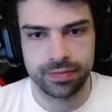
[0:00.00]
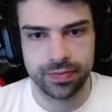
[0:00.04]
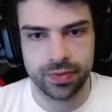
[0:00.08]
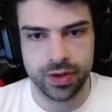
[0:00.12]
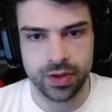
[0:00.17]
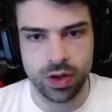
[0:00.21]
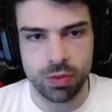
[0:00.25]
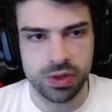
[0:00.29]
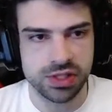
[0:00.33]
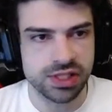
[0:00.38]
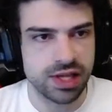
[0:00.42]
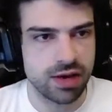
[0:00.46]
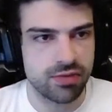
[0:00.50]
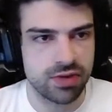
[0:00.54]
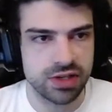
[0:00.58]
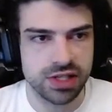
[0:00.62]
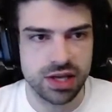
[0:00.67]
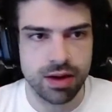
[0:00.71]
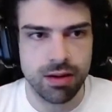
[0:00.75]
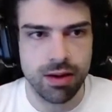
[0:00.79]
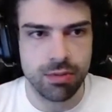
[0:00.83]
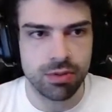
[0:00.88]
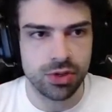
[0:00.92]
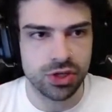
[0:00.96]
Almost every
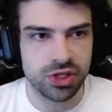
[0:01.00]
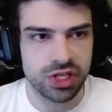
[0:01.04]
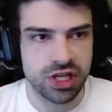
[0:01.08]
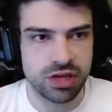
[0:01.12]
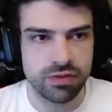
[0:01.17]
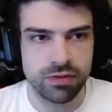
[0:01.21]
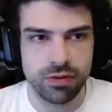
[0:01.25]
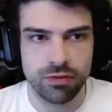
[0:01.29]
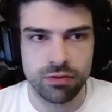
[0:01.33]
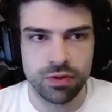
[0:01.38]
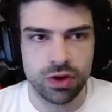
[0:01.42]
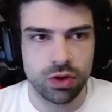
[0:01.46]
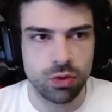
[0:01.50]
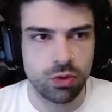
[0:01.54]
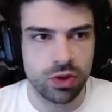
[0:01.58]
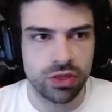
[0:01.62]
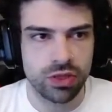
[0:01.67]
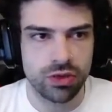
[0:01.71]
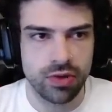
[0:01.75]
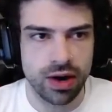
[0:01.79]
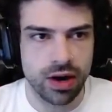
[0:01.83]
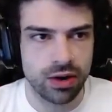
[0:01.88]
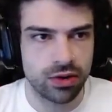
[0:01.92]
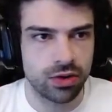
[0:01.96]
time I push, even if we don't win
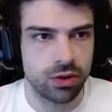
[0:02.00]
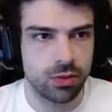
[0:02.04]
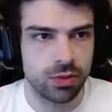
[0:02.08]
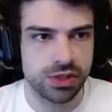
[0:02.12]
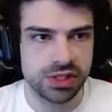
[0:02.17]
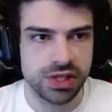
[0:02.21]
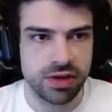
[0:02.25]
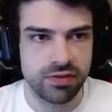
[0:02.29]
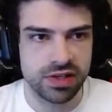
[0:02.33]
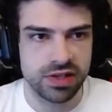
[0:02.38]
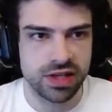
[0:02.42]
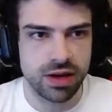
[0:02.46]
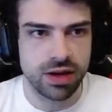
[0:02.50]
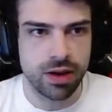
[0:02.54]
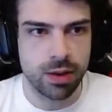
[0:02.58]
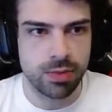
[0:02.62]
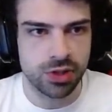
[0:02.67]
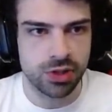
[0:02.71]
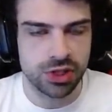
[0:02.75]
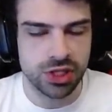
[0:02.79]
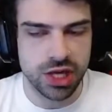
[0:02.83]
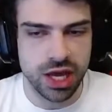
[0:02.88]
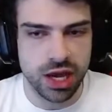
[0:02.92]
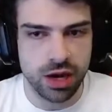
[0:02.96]
the round, almost every time I
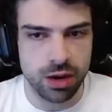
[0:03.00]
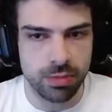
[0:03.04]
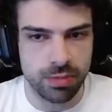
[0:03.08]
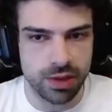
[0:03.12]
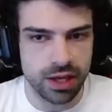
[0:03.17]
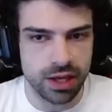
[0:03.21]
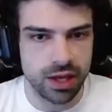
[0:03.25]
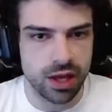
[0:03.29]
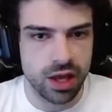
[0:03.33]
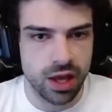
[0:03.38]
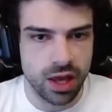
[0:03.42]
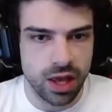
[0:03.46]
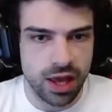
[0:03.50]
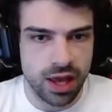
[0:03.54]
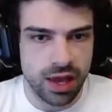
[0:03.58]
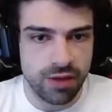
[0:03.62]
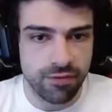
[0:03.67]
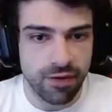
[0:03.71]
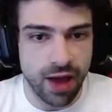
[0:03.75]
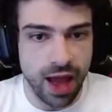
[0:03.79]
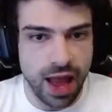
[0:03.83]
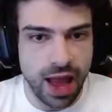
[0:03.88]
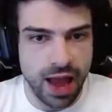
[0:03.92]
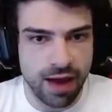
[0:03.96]
push A or B, if
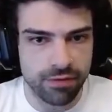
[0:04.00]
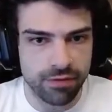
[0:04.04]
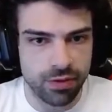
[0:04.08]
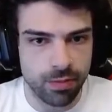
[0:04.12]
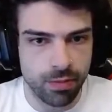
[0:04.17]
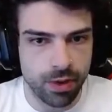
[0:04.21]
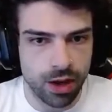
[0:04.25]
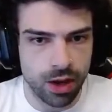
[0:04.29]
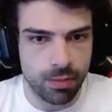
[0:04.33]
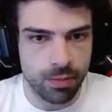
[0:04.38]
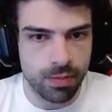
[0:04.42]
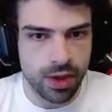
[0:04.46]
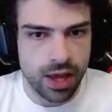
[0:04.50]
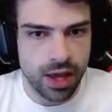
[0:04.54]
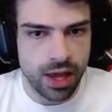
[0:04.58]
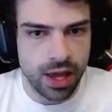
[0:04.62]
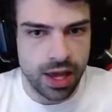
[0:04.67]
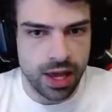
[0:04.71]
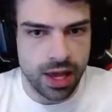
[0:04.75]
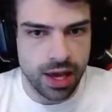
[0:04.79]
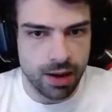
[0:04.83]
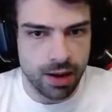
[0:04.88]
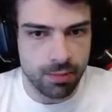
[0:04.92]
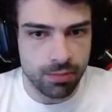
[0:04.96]
I have the bomb
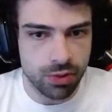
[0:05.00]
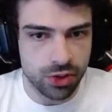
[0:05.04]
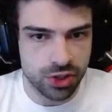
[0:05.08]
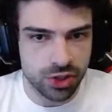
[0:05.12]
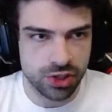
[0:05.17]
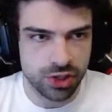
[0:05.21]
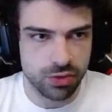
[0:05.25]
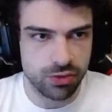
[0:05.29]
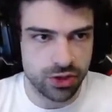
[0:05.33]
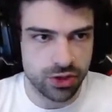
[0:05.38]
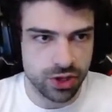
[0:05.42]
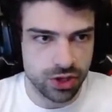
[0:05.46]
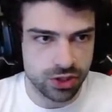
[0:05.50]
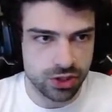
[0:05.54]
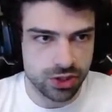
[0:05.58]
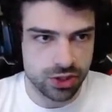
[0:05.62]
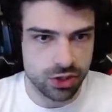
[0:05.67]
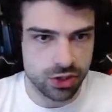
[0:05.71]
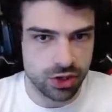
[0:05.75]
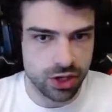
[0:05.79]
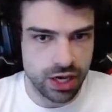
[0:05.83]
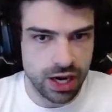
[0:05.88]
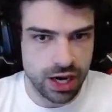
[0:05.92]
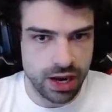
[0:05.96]
and I'm pushing with a
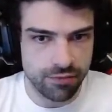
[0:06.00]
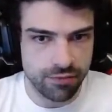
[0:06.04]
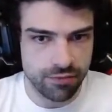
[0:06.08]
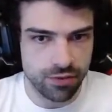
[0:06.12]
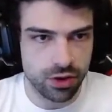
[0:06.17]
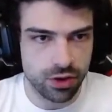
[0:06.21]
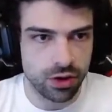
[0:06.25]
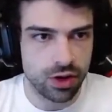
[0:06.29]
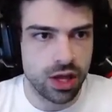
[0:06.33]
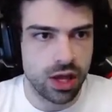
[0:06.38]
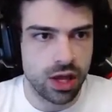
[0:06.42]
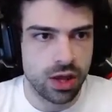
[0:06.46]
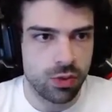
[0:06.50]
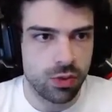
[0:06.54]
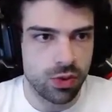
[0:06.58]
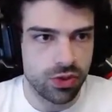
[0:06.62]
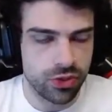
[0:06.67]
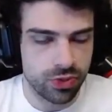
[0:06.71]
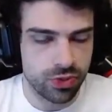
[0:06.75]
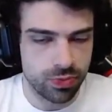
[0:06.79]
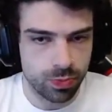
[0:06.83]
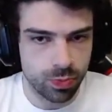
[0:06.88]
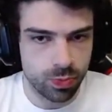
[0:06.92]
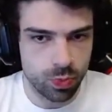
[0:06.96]
concerted effort
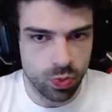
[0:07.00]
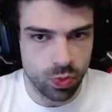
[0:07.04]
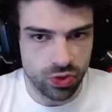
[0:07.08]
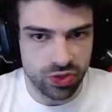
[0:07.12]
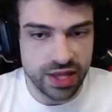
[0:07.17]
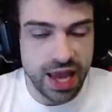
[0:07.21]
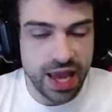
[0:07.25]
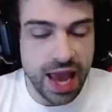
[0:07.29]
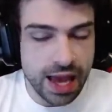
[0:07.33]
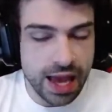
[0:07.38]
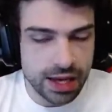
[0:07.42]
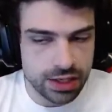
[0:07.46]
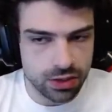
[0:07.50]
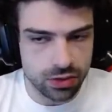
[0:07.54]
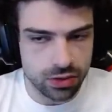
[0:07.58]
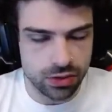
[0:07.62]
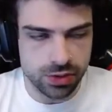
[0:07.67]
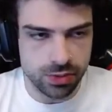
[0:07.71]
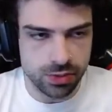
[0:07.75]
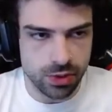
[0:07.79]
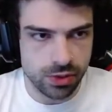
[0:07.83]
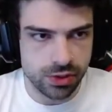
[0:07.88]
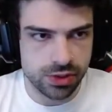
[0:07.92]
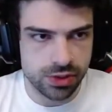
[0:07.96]
with tactical
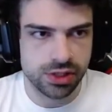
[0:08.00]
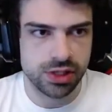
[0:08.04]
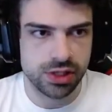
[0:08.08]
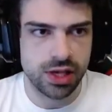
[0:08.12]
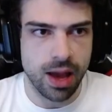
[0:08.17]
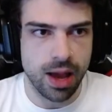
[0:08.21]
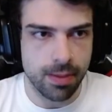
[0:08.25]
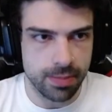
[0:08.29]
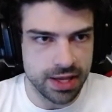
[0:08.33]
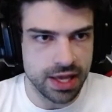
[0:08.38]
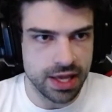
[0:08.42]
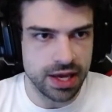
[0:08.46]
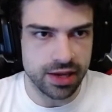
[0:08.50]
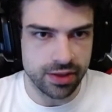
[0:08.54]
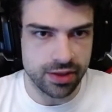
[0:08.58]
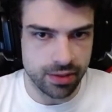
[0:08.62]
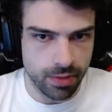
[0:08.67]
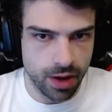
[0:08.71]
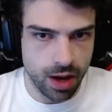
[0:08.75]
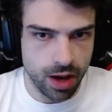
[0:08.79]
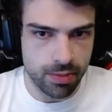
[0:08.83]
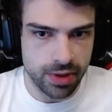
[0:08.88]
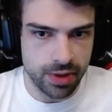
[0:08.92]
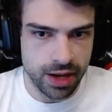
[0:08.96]
smokes, I'm getting the
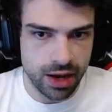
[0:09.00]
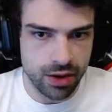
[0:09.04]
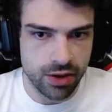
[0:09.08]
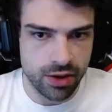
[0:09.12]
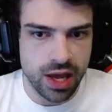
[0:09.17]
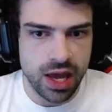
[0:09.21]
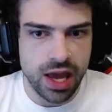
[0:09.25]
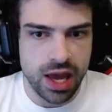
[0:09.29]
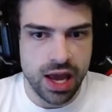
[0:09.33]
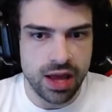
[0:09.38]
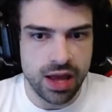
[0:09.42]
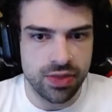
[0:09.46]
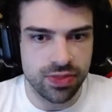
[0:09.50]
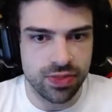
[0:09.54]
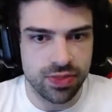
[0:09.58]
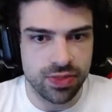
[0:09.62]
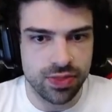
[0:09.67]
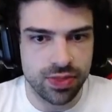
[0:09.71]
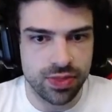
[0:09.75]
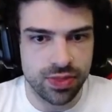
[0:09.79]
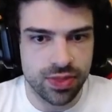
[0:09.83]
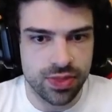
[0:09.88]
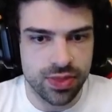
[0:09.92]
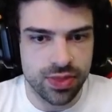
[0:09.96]
bomb down. And
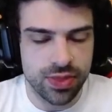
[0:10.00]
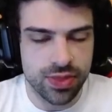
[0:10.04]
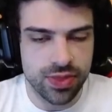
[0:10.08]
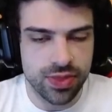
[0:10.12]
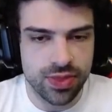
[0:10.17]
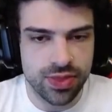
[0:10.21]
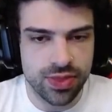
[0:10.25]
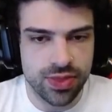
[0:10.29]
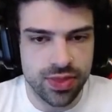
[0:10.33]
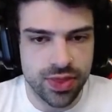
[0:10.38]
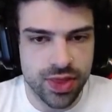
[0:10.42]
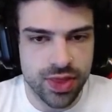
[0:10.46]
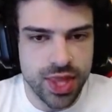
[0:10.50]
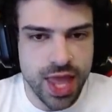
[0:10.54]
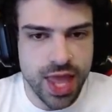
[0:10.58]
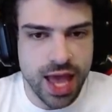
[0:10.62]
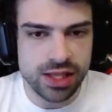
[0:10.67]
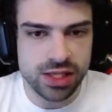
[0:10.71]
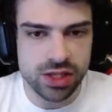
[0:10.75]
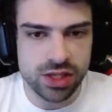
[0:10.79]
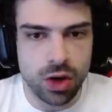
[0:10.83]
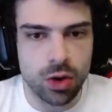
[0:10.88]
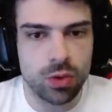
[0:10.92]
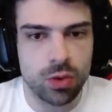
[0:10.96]

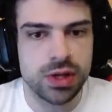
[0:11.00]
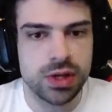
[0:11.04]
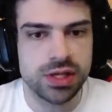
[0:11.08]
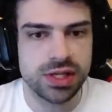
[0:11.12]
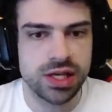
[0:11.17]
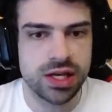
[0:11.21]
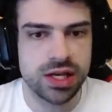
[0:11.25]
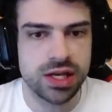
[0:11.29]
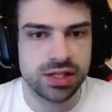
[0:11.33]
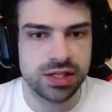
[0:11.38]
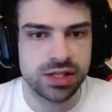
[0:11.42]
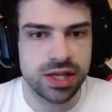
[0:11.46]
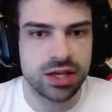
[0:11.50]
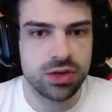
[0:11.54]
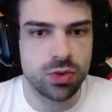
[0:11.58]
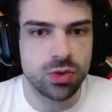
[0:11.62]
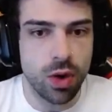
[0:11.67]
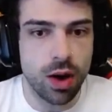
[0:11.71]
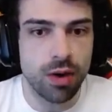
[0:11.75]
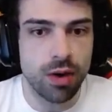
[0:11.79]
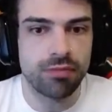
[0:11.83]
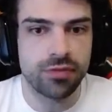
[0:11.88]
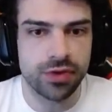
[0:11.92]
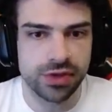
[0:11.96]
that's always going to set you
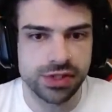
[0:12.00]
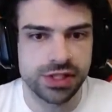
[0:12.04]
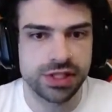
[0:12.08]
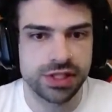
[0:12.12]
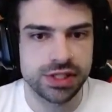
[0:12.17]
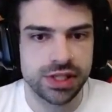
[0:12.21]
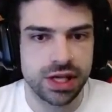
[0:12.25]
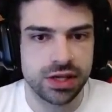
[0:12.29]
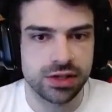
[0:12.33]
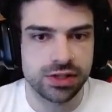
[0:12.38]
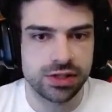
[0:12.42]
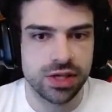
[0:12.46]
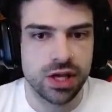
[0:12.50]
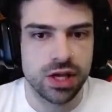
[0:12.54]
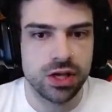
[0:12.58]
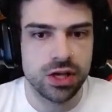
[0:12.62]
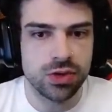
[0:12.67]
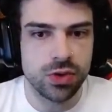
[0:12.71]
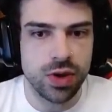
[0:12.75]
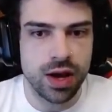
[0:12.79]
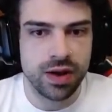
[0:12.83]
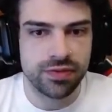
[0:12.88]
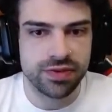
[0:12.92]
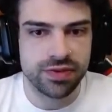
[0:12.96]
up for success.
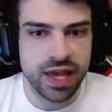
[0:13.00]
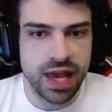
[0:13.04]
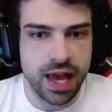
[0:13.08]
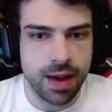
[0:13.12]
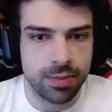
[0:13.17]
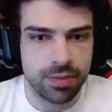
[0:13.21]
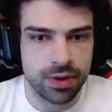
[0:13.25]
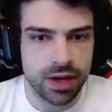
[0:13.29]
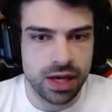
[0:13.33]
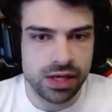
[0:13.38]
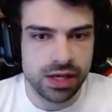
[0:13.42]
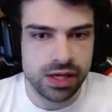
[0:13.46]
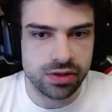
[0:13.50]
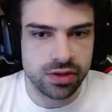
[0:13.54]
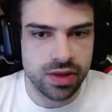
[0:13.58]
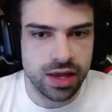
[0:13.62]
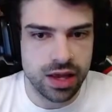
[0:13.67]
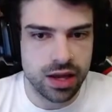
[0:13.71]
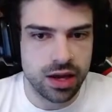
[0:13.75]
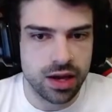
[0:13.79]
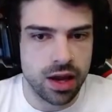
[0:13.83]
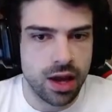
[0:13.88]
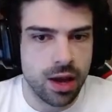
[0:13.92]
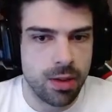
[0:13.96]
You have to capitalize on
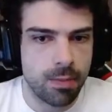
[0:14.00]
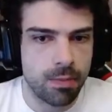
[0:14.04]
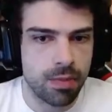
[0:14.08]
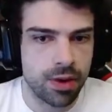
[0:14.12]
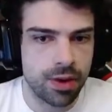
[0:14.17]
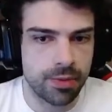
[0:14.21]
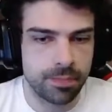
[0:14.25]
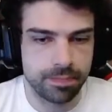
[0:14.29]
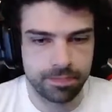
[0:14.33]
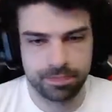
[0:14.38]
that, but